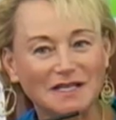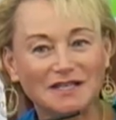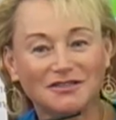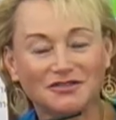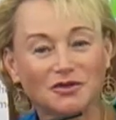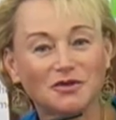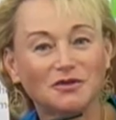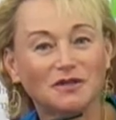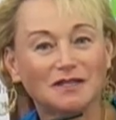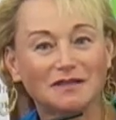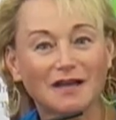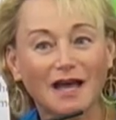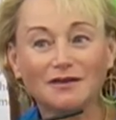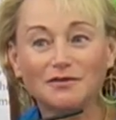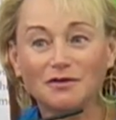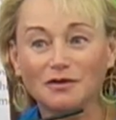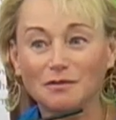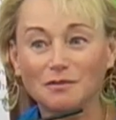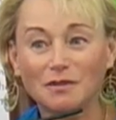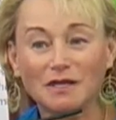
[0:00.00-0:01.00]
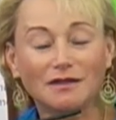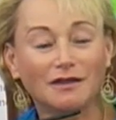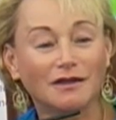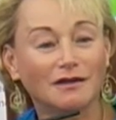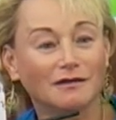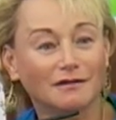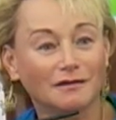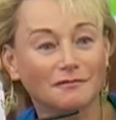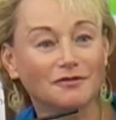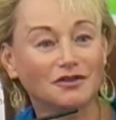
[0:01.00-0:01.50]
It's certainly not going to be
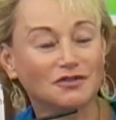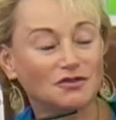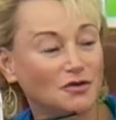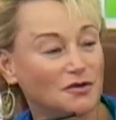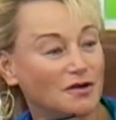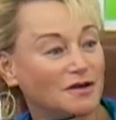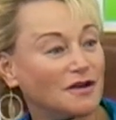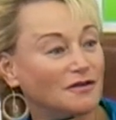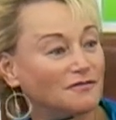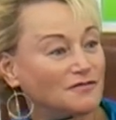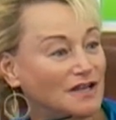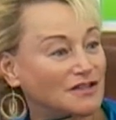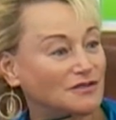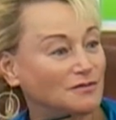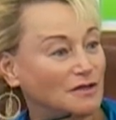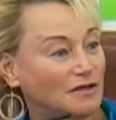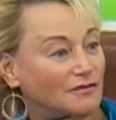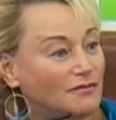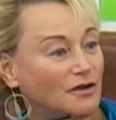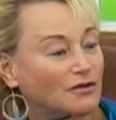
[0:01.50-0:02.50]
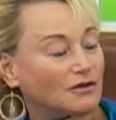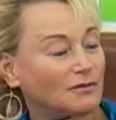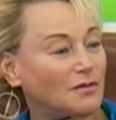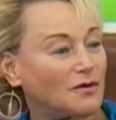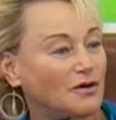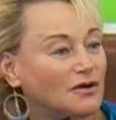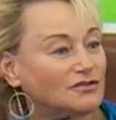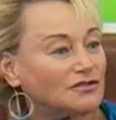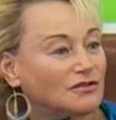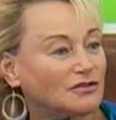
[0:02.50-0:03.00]
the return on investment of other
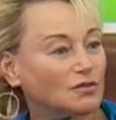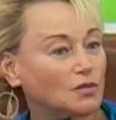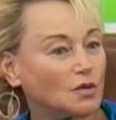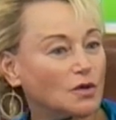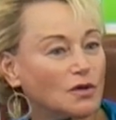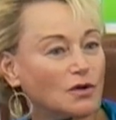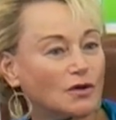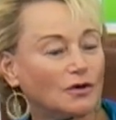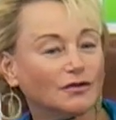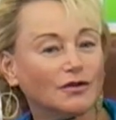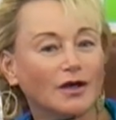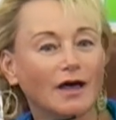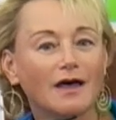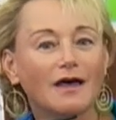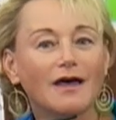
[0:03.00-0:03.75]
parts of the world,